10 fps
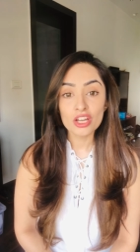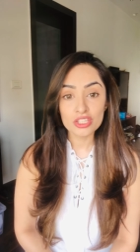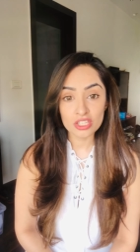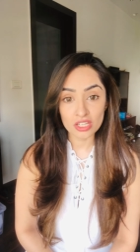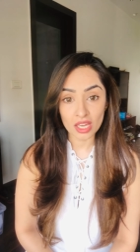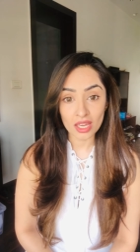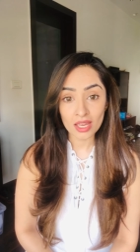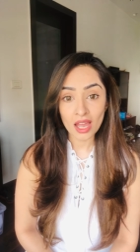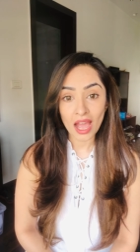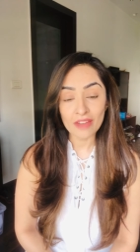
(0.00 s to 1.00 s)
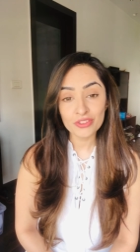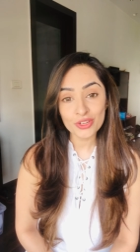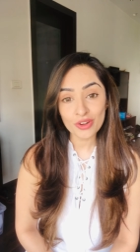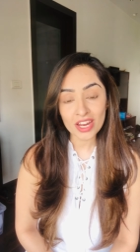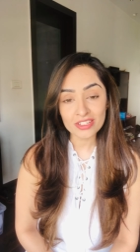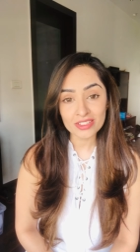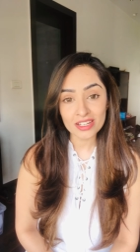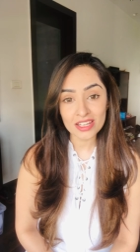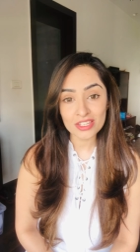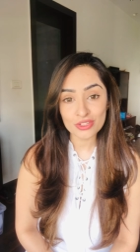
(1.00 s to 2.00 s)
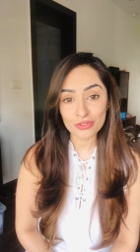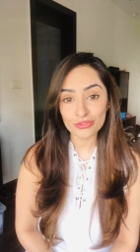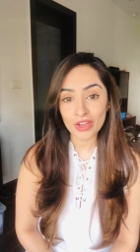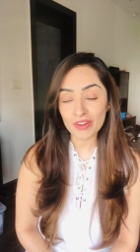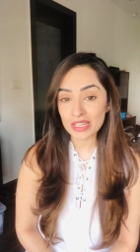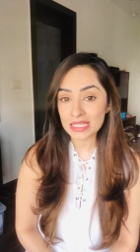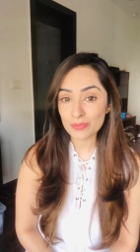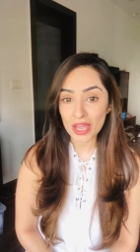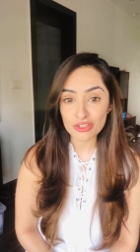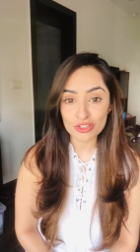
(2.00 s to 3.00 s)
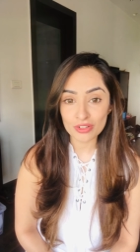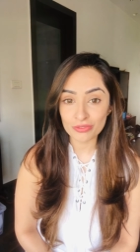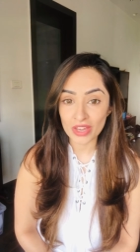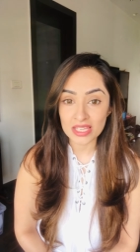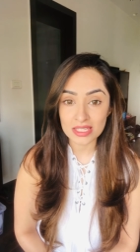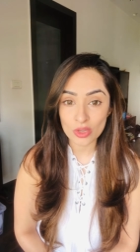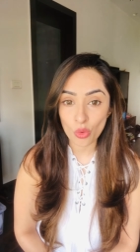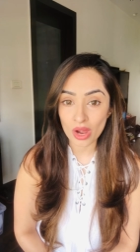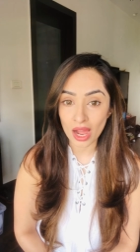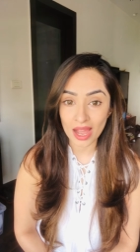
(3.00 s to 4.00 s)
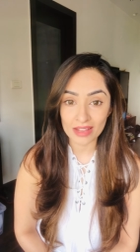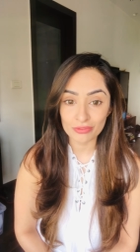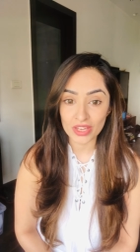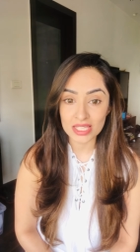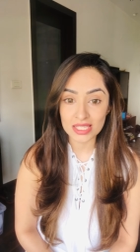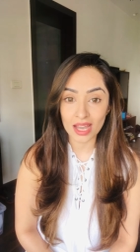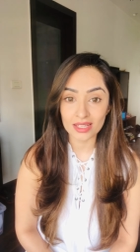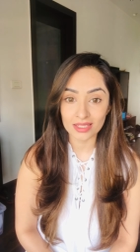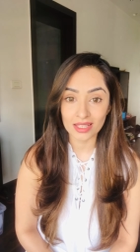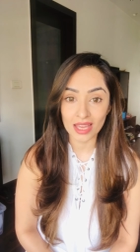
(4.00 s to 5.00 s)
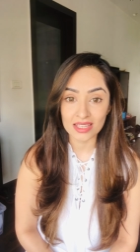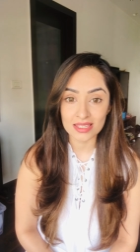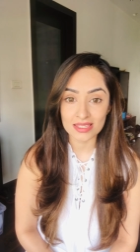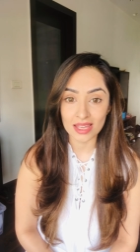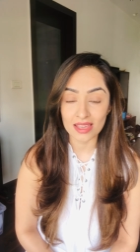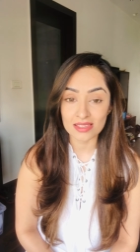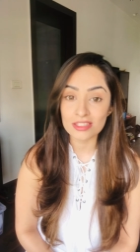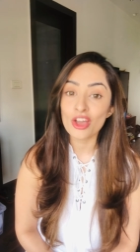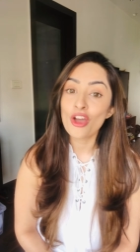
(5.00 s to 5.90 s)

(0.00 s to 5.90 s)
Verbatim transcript: Today, I've curated a list of very special face yoga and face tightening exercises